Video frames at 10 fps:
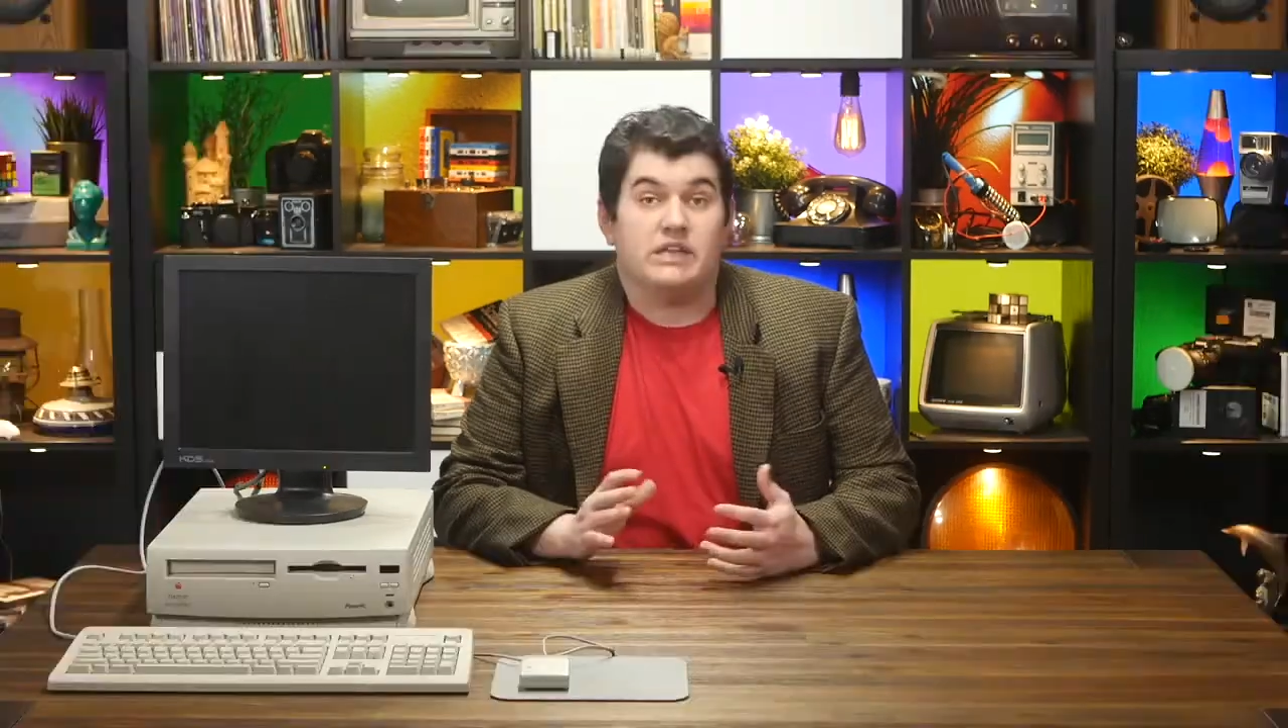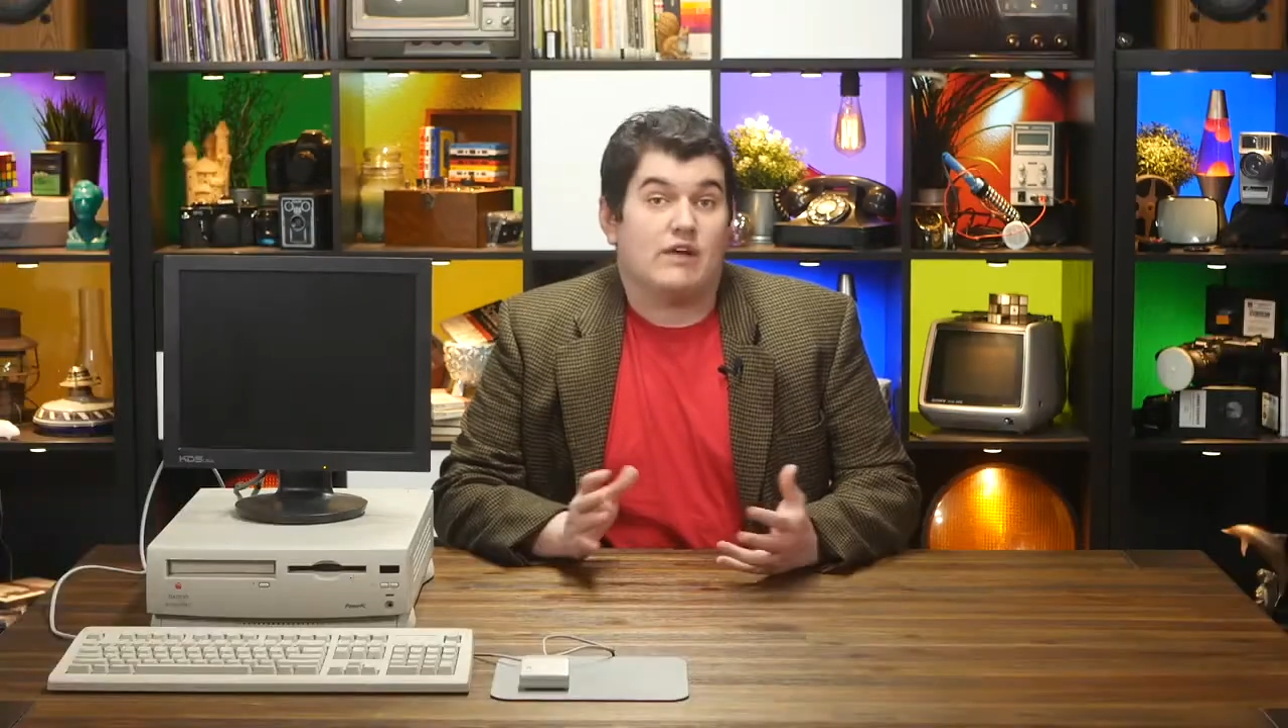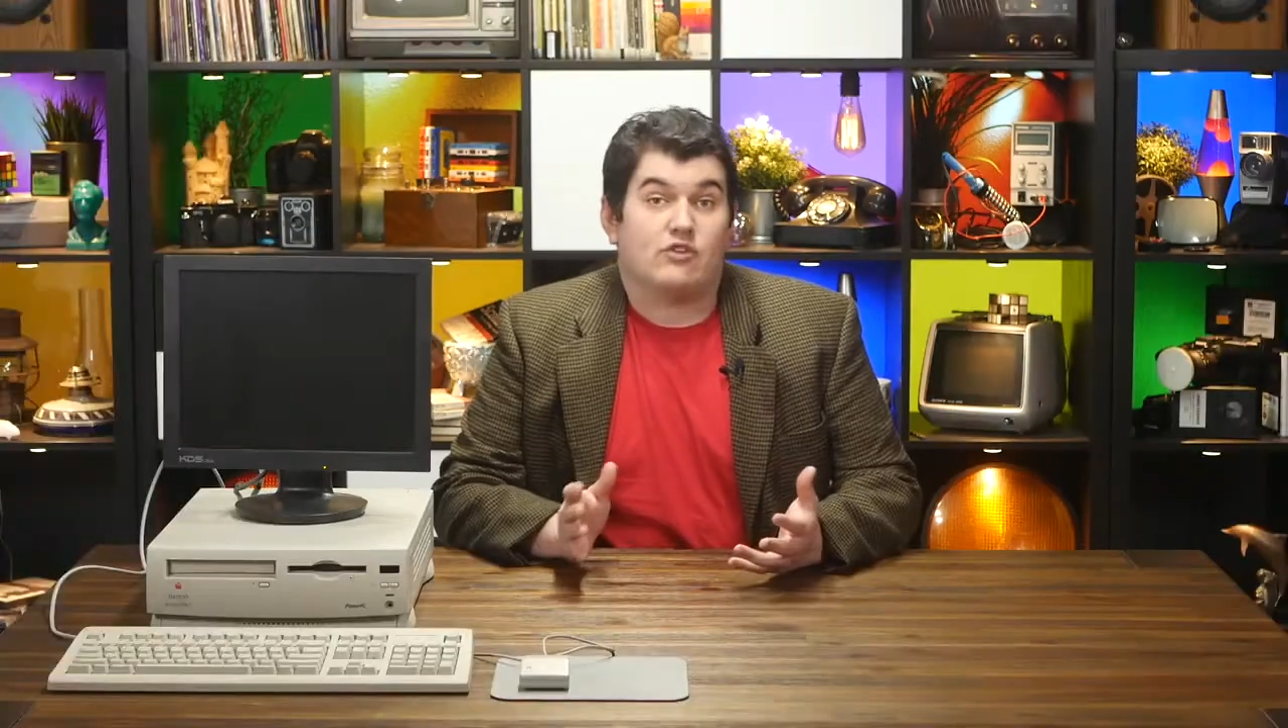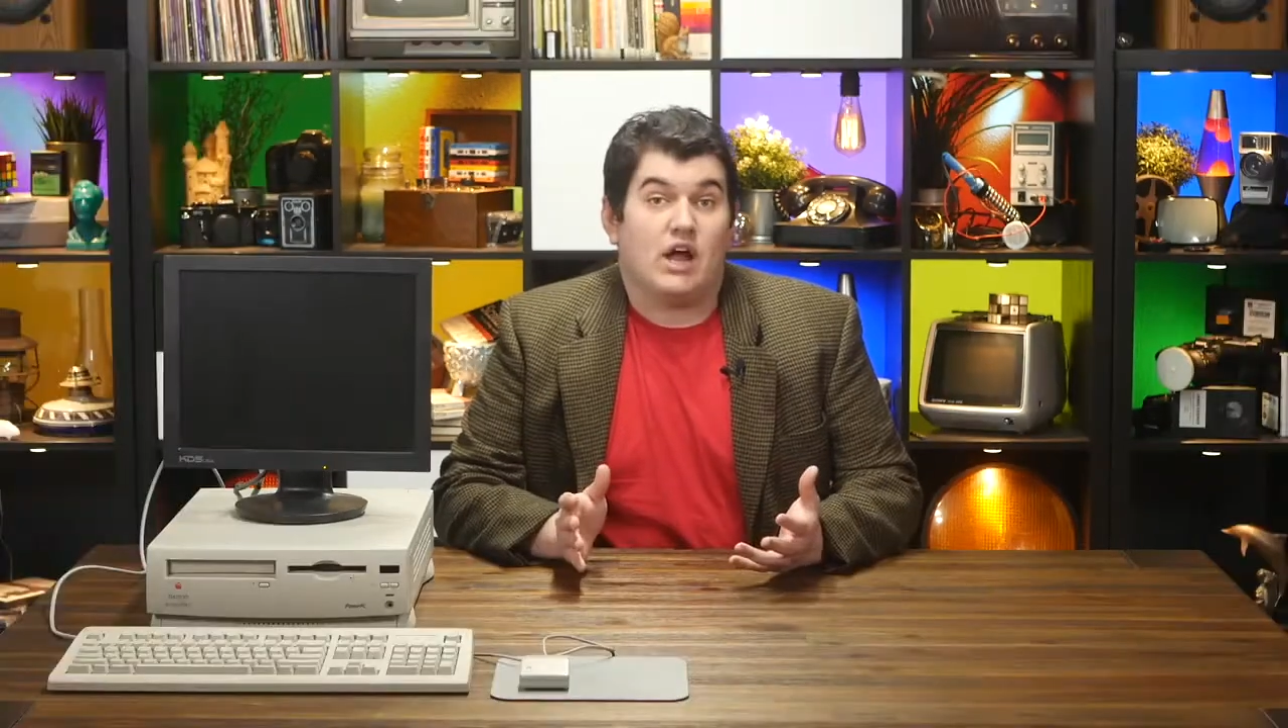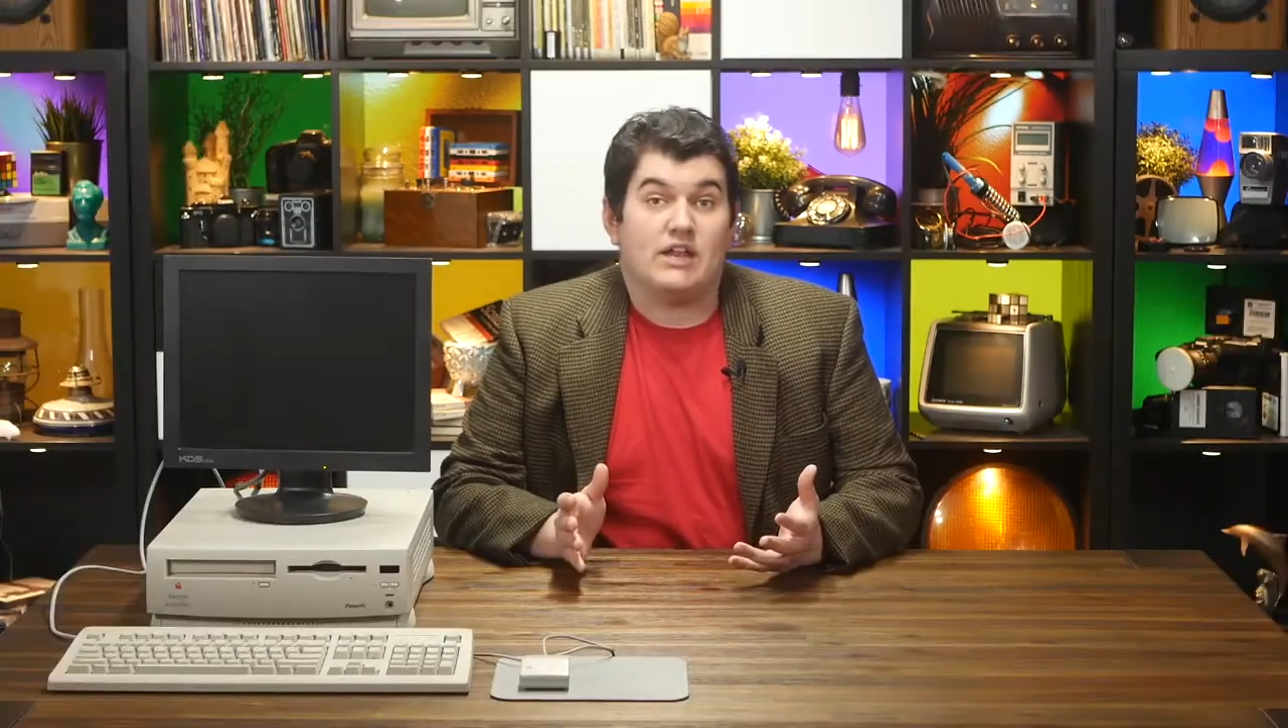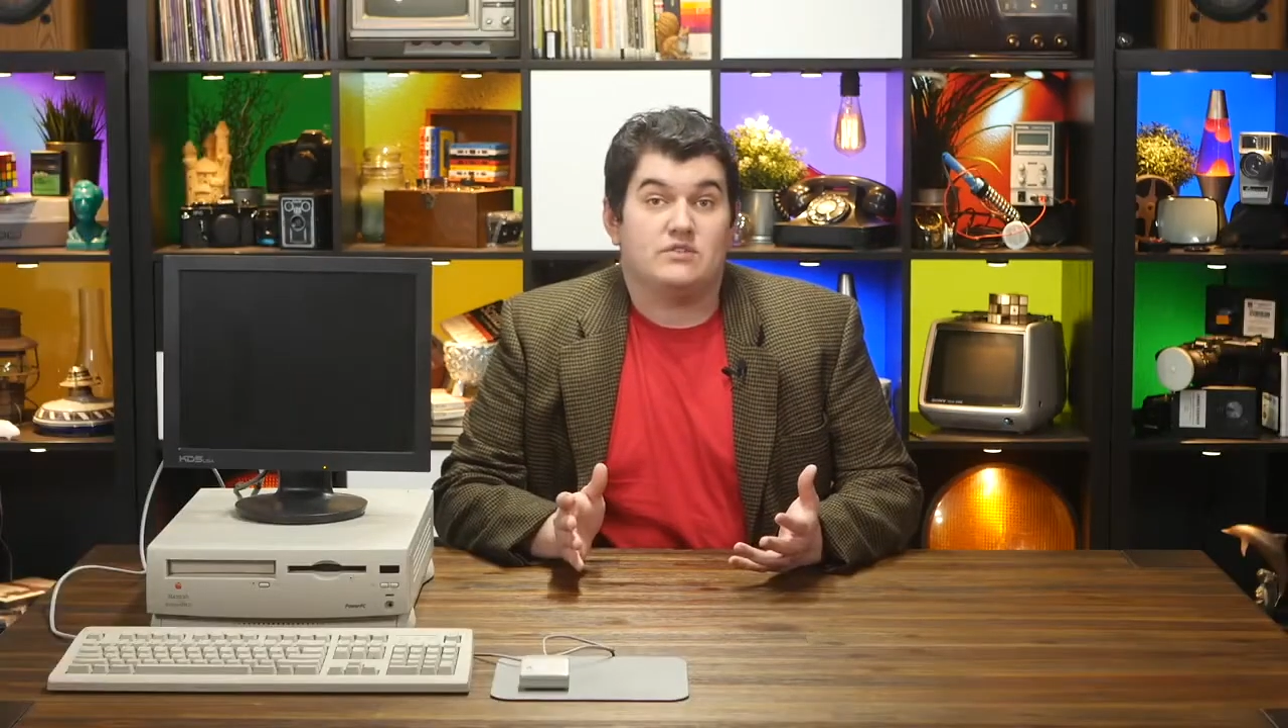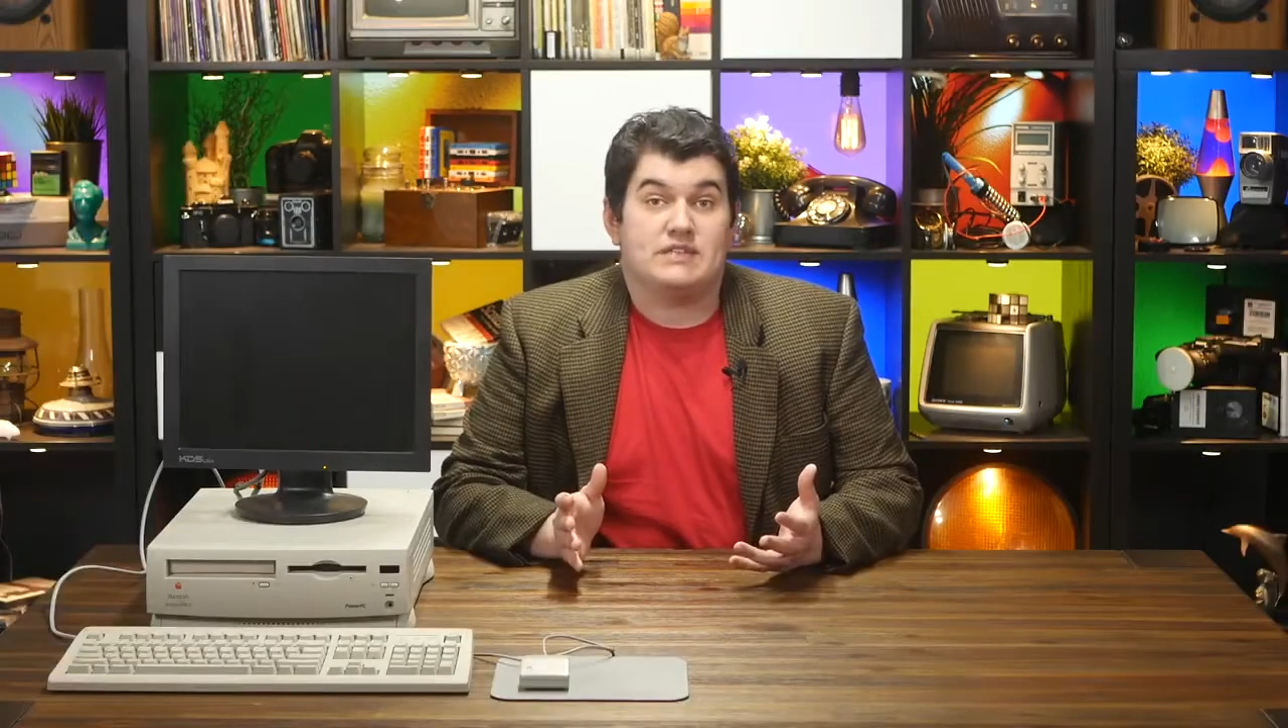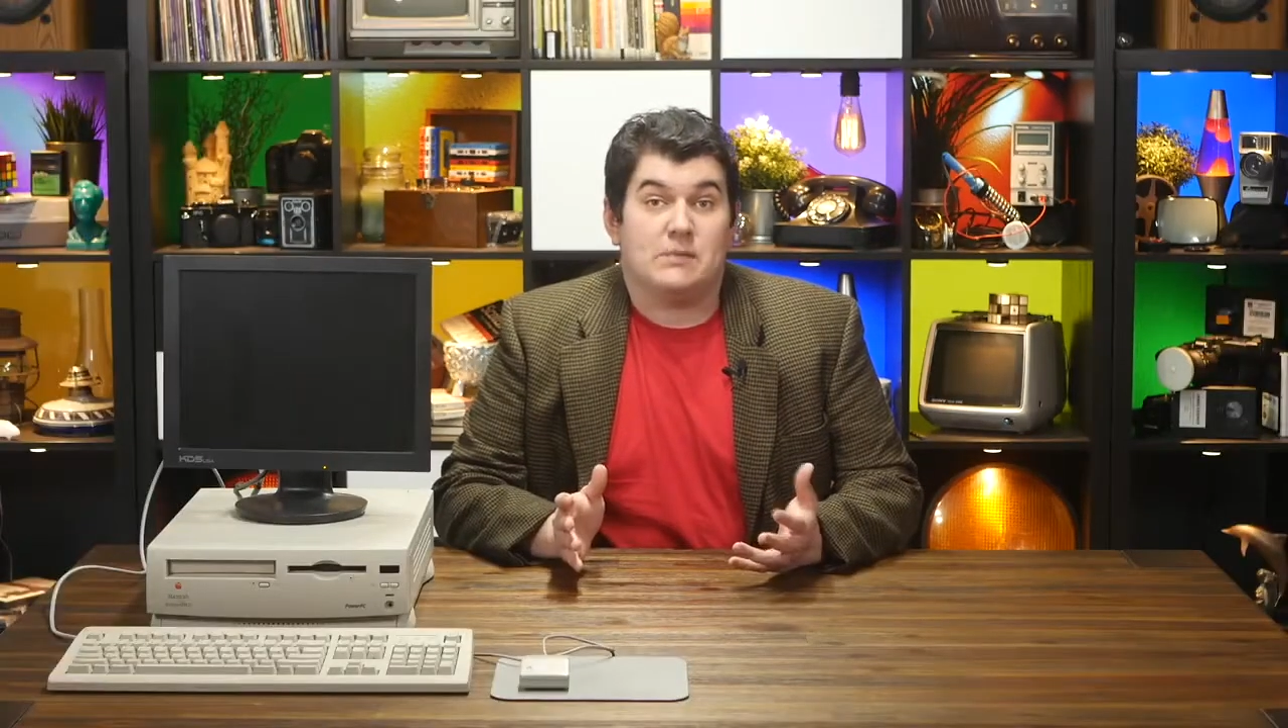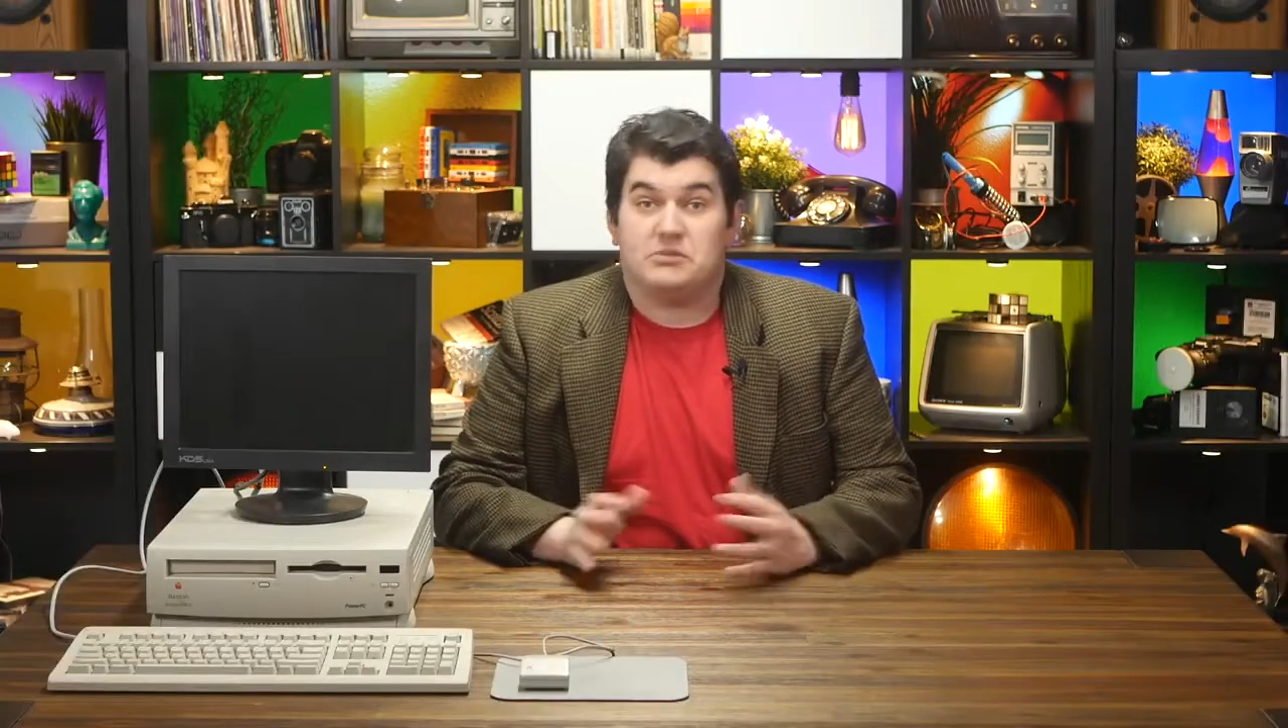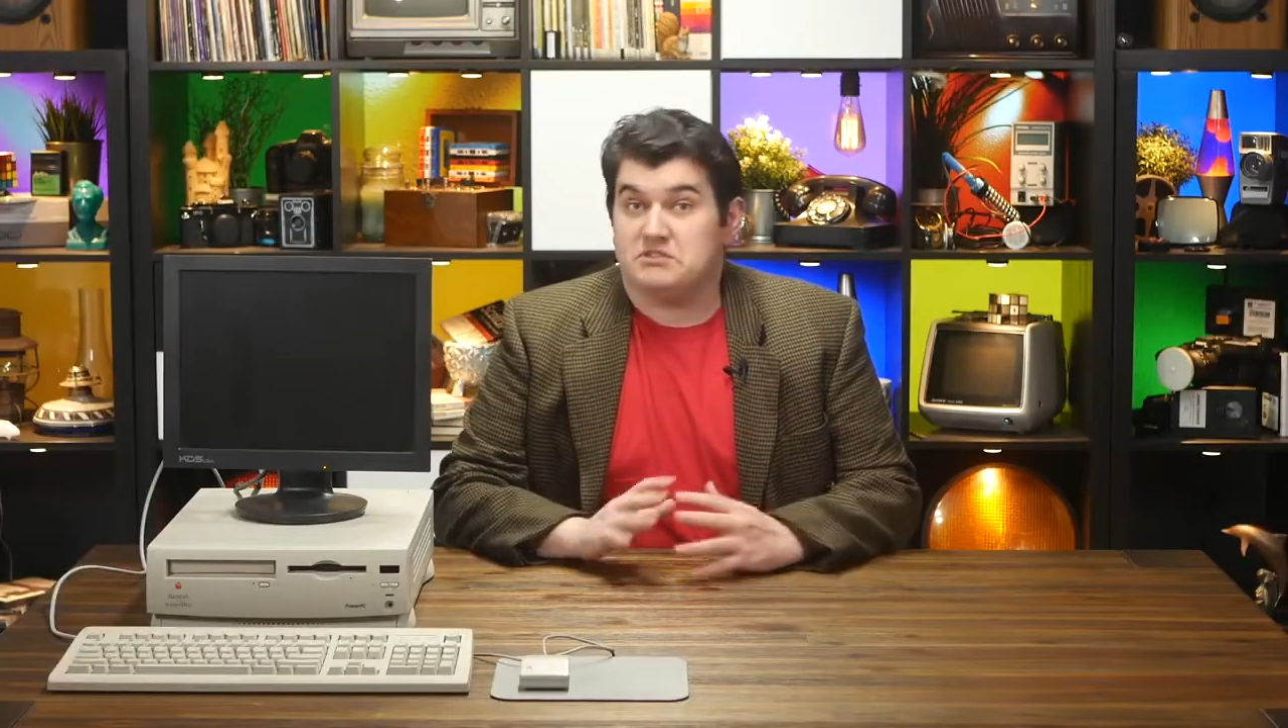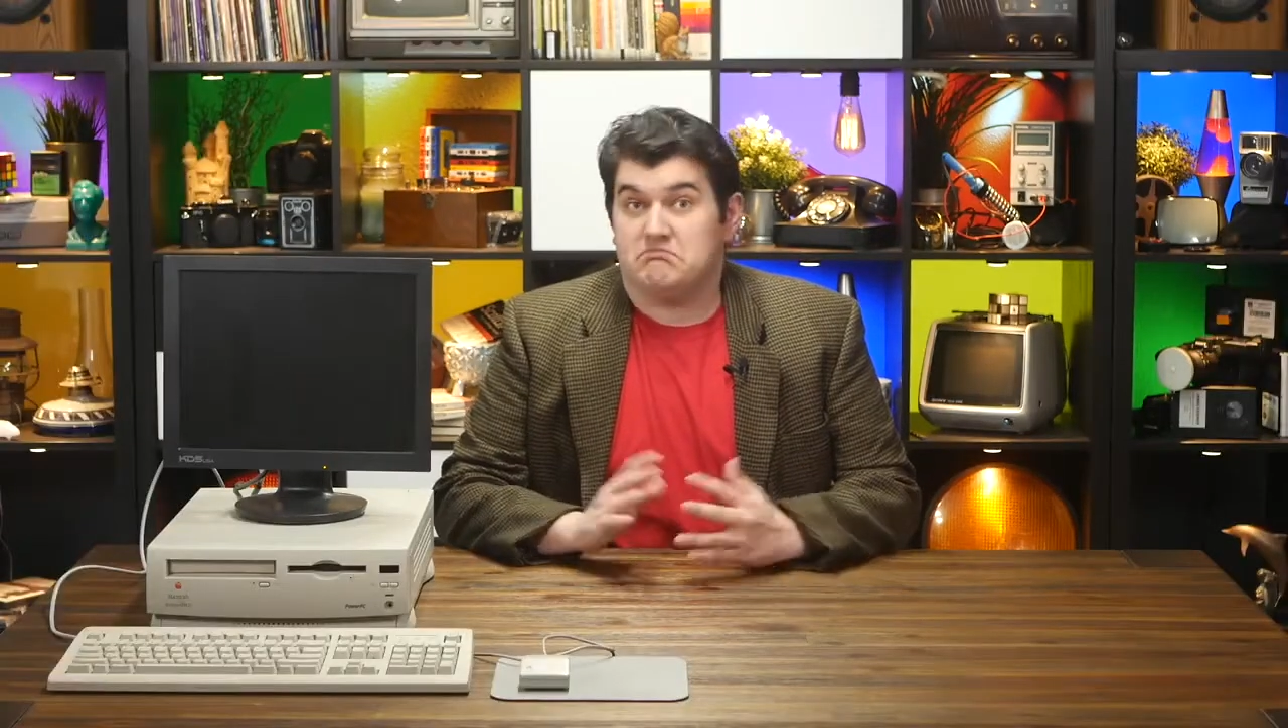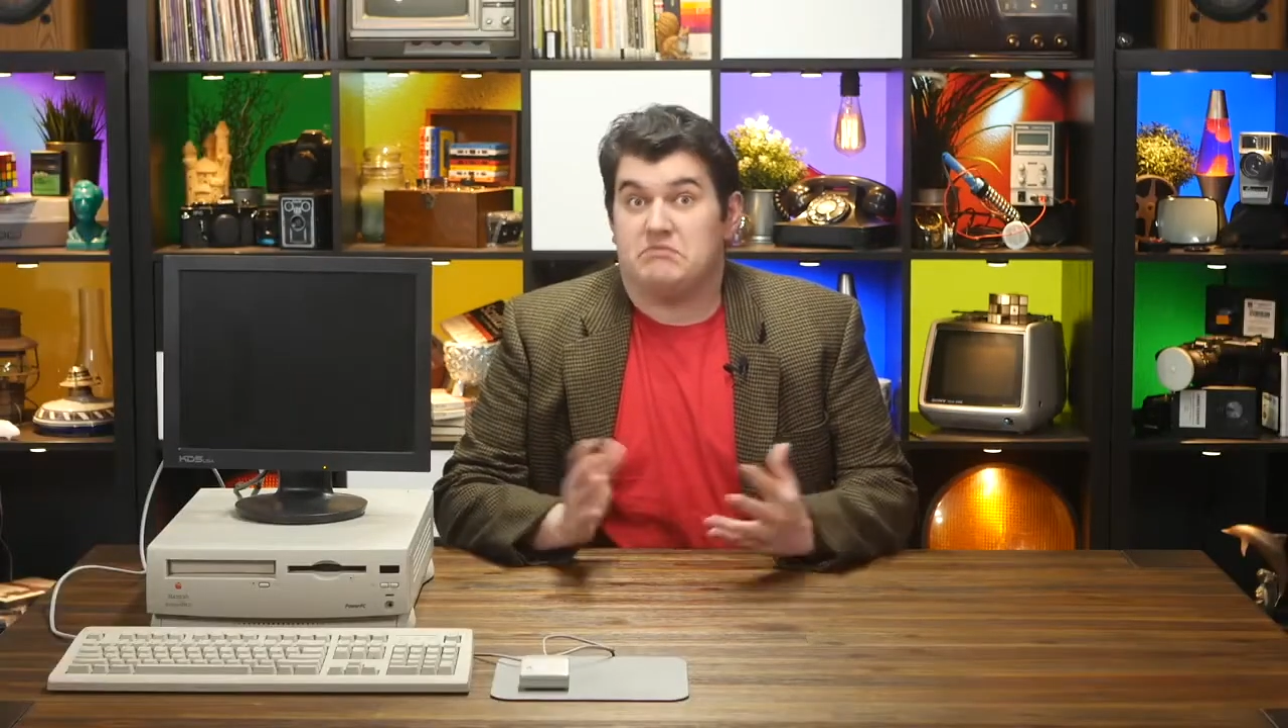Now for audio samples,